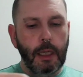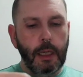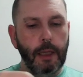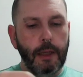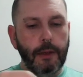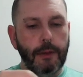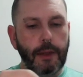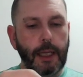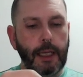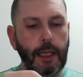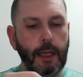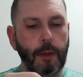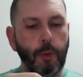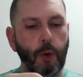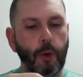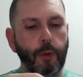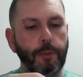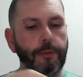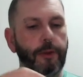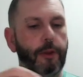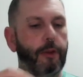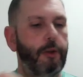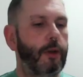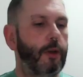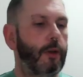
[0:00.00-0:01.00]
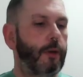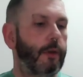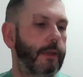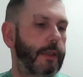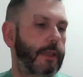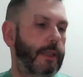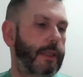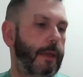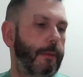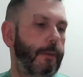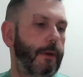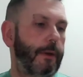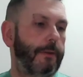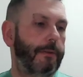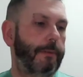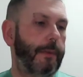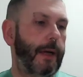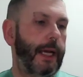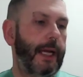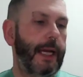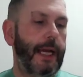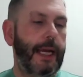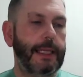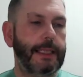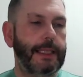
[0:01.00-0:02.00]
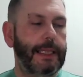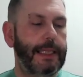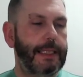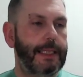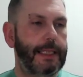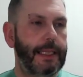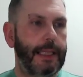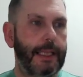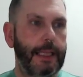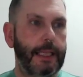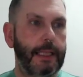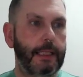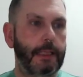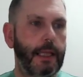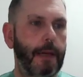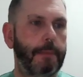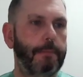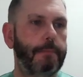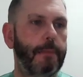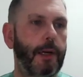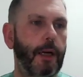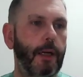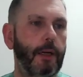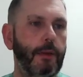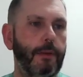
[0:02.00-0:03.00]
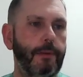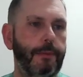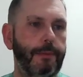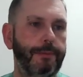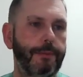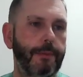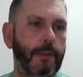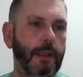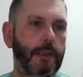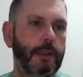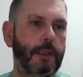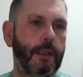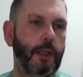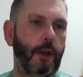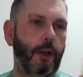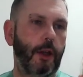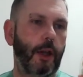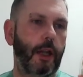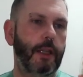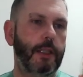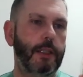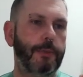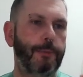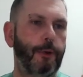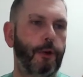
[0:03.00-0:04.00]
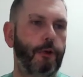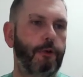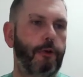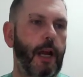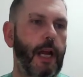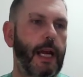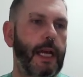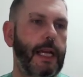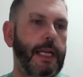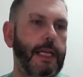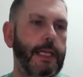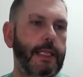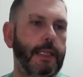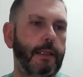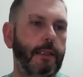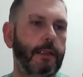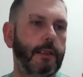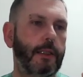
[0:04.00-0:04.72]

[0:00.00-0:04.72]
Then I warmed through some of my Disney Dumbo Circus Parade.